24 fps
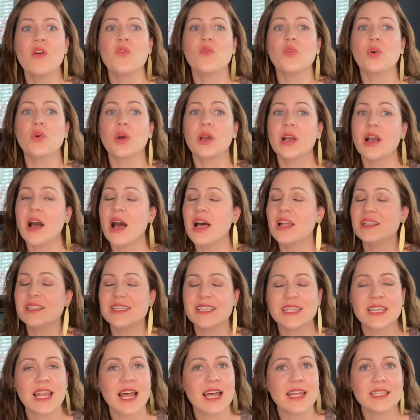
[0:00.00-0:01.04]
For God
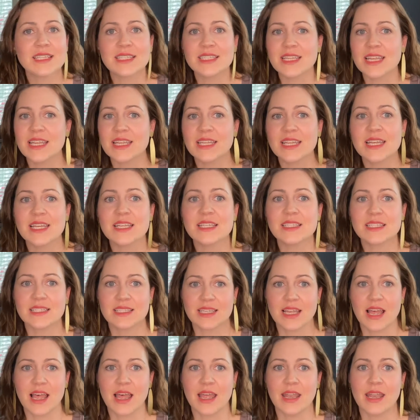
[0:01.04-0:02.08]
did not send his
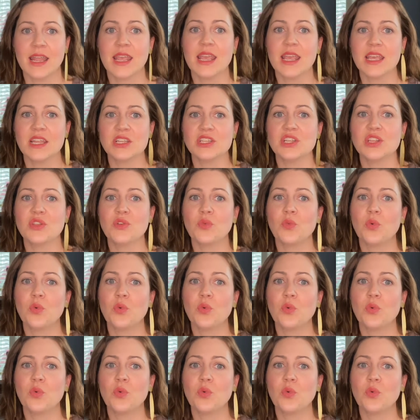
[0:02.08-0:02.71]
Son into the